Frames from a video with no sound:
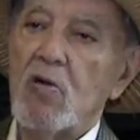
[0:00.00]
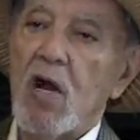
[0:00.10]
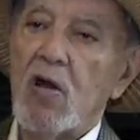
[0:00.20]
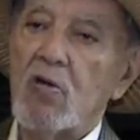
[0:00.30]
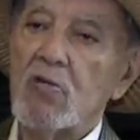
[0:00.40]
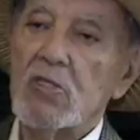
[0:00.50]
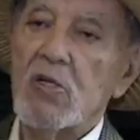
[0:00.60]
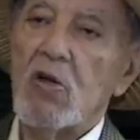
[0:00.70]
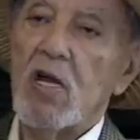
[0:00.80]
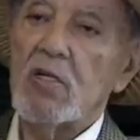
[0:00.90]
I
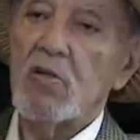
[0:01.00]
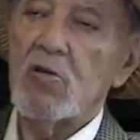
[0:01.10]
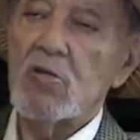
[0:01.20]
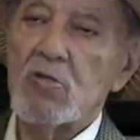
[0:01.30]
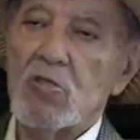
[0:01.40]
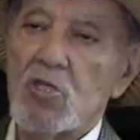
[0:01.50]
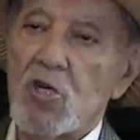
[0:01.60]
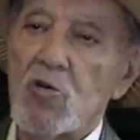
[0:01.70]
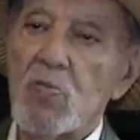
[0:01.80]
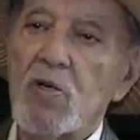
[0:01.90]
also had learned
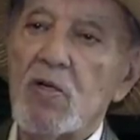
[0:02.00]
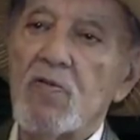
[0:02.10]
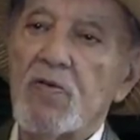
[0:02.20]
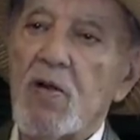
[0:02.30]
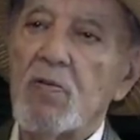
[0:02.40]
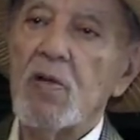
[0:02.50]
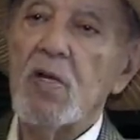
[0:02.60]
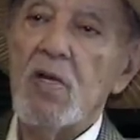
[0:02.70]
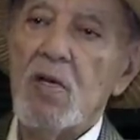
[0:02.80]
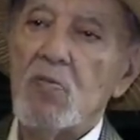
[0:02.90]
German from
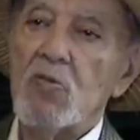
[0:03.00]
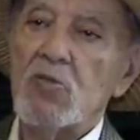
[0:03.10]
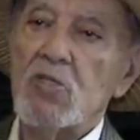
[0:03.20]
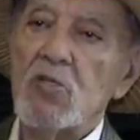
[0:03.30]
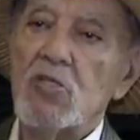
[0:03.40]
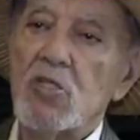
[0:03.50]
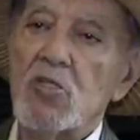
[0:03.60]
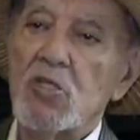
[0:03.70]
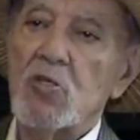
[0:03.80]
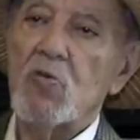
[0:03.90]

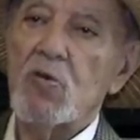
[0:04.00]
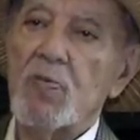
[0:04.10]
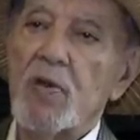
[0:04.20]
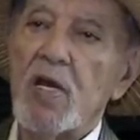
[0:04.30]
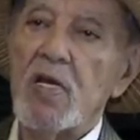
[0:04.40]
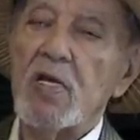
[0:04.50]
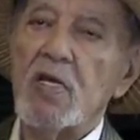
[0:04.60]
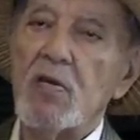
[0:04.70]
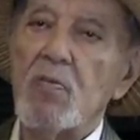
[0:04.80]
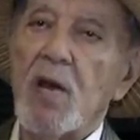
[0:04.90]
musicians who were playing
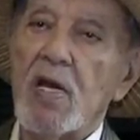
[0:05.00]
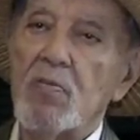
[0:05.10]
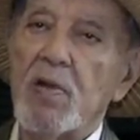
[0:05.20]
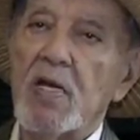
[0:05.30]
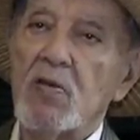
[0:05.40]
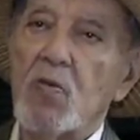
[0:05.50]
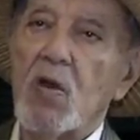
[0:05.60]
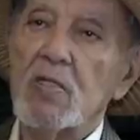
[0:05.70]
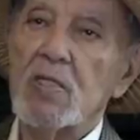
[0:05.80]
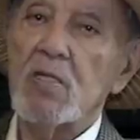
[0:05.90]
in my band
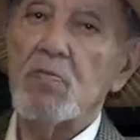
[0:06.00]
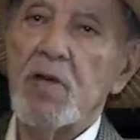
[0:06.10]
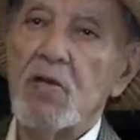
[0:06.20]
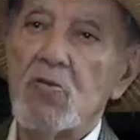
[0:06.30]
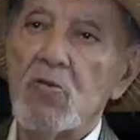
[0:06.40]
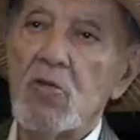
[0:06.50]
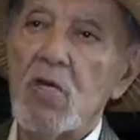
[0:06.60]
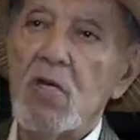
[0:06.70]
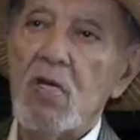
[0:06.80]
once in Beirut.